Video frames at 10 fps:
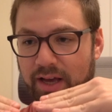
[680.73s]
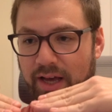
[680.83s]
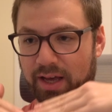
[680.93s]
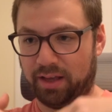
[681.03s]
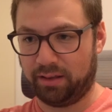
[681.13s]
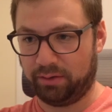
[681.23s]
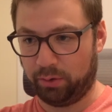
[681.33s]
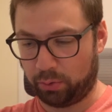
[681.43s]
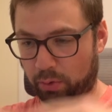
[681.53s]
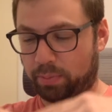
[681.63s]
uh,
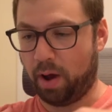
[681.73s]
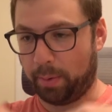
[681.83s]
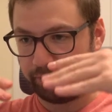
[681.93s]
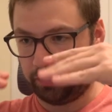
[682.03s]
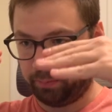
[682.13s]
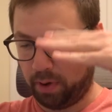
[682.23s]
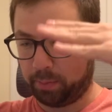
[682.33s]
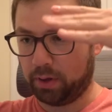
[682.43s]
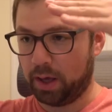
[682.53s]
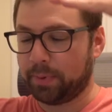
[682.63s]
you throw the promise, it'll
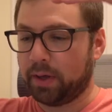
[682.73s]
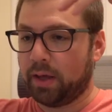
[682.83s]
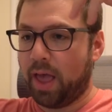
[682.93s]
bubble up,